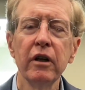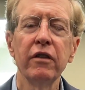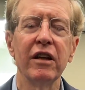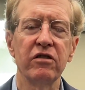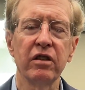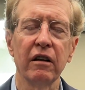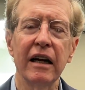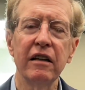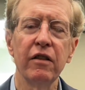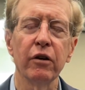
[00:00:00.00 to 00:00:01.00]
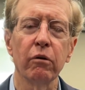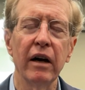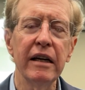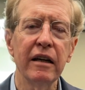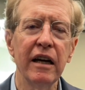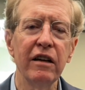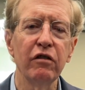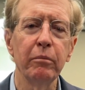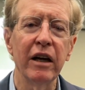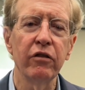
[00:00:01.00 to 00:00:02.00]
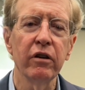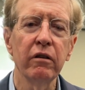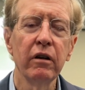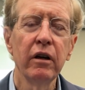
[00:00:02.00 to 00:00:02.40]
then selecting the right kind of measure,